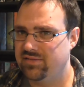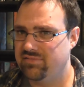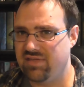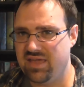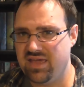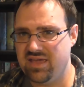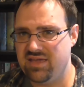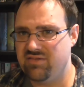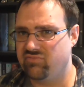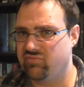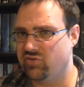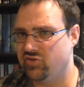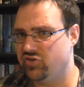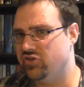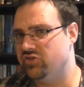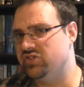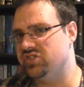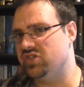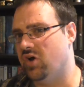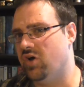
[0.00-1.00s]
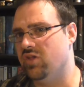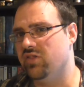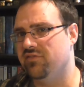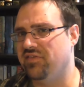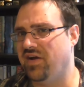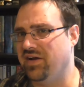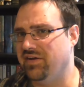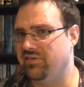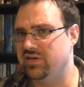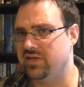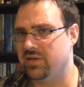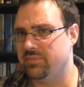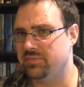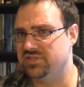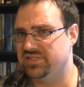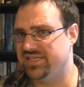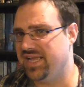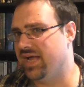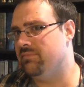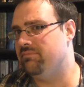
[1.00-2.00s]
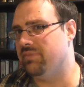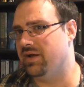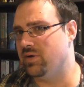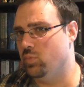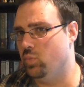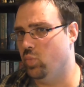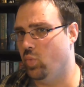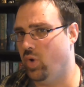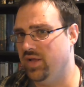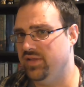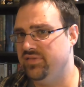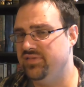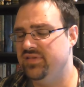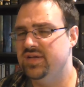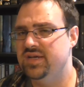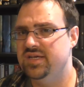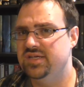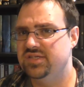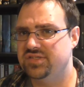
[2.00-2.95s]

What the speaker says: They reduced all the firing numbers down by 1,